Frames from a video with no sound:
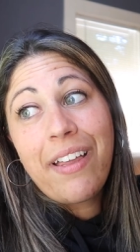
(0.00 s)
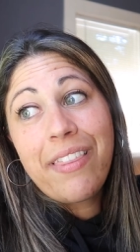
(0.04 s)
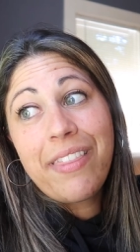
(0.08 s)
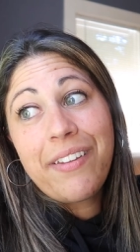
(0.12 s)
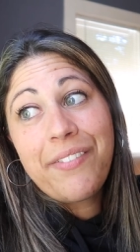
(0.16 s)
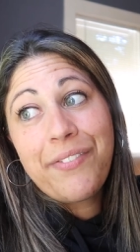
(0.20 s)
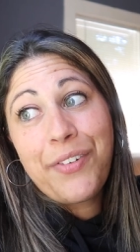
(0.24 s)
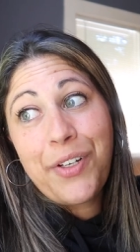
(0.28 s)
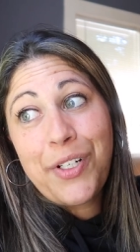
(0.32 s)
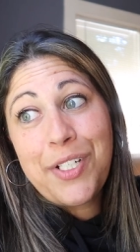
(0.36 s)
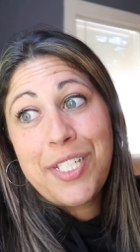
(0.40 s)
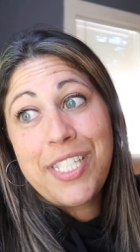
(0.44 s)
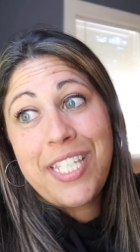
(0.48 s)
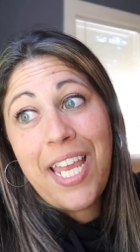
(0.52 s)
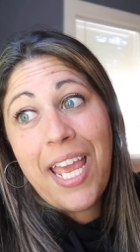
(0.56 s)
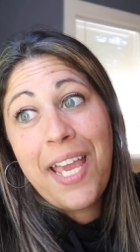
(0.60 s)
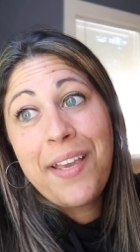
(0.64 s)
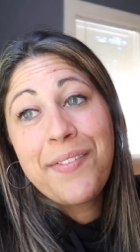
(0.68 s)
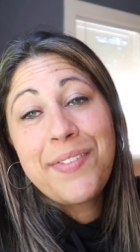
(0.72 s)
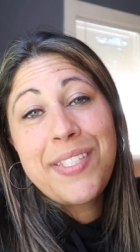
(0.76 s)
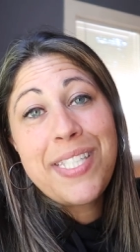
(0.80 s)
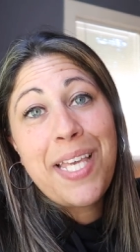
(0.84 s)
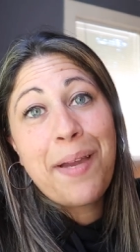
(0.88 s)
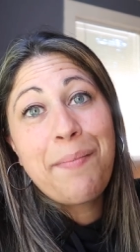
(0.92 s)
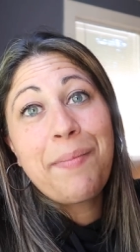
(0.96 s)
on the first day
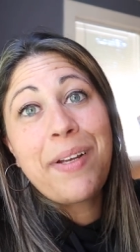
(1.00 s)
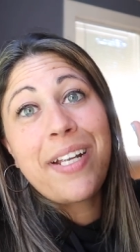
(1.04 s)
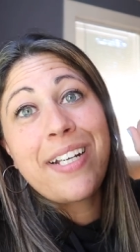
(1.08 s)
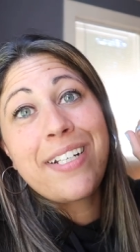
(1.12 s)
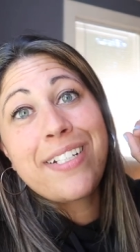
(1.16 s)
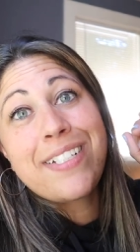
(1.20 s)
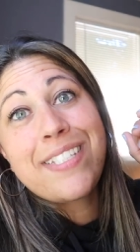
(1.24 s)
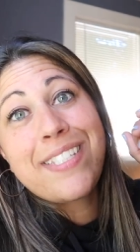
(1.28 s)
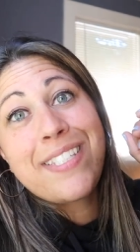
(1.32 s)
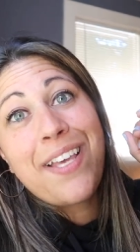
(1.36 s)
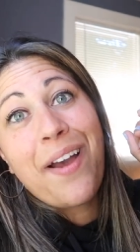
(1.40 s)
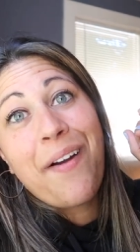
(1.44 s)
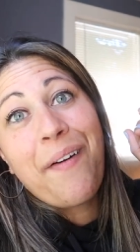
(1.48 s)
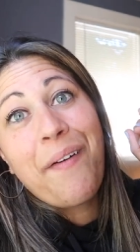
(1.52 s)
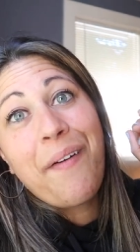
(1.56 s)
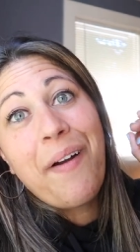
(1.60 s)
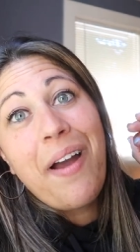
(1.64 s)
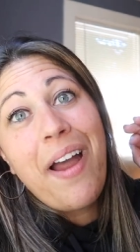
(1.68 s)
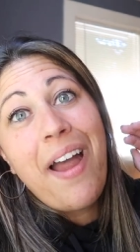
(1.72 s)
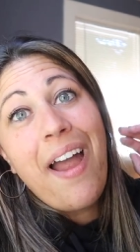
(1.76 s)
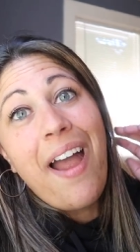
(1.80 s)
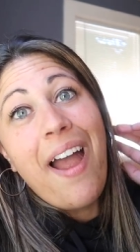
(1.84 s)
of summer, so